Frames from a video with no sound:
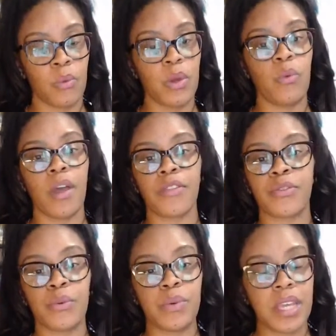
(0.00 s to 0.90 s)
We
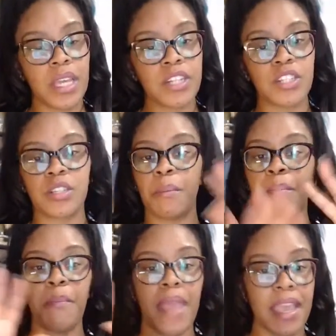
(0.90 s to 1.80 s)
went through each
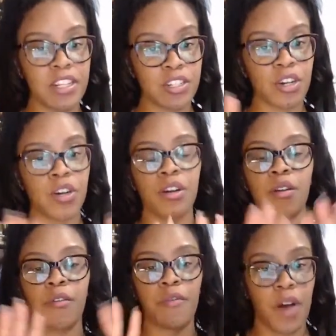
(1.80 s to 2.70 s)

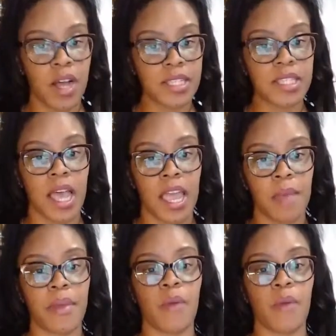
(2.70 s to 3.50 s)
major font type,